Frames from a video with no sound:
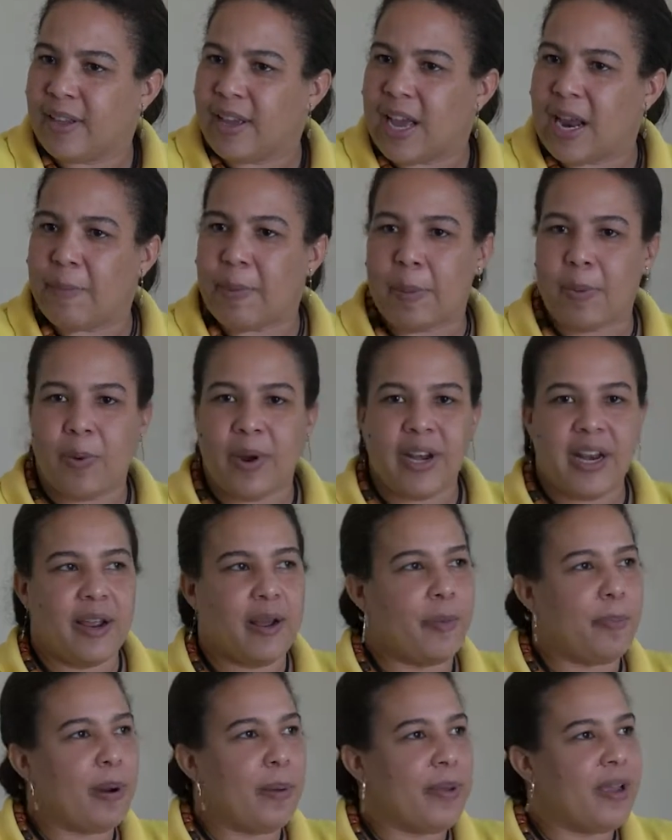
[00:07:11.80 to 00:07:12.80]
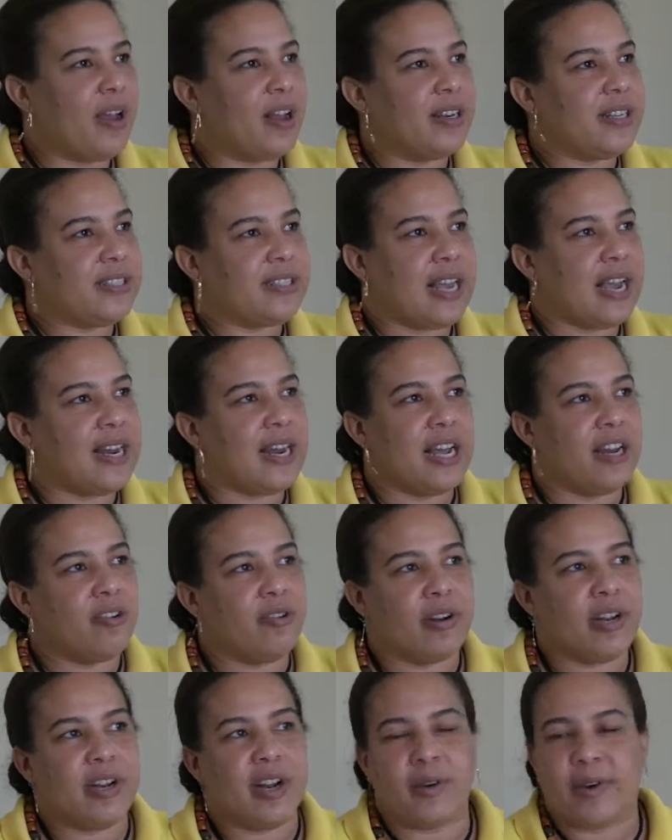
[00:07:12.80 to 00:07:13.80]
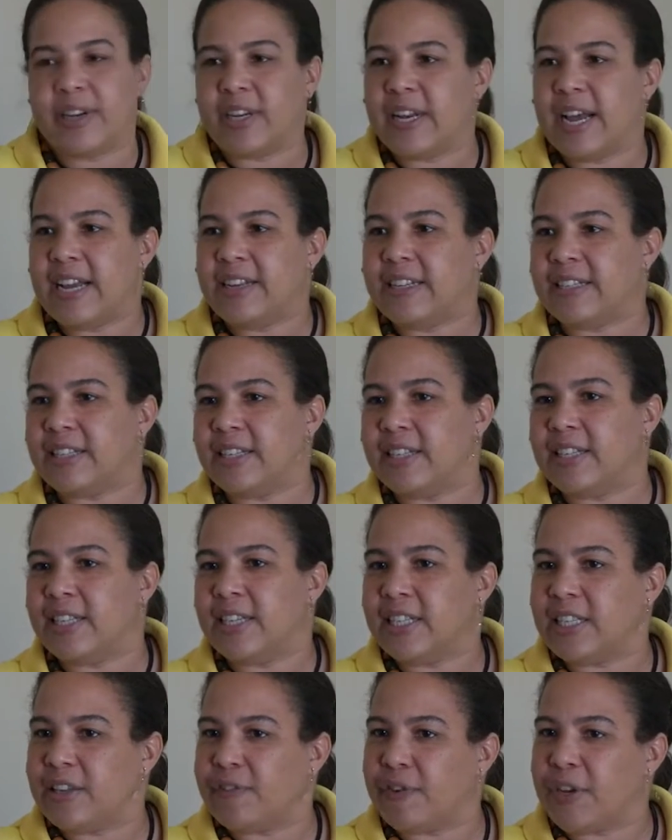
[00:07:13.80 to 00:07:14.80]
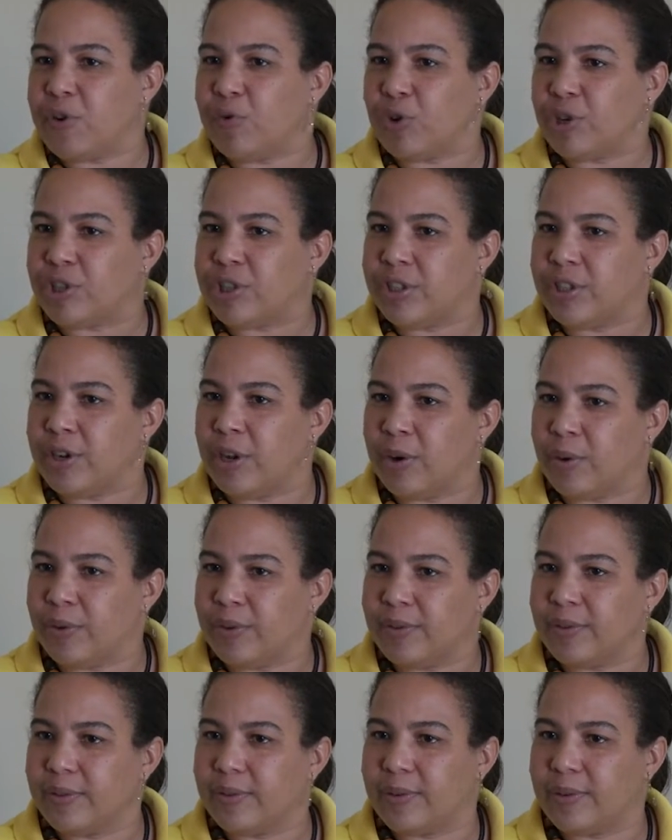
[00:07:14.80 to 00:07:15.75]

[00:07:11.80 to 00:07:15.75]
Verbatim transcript: And probably when they are probably all decide that no, they're not going to digest anything, they see feed rushing down.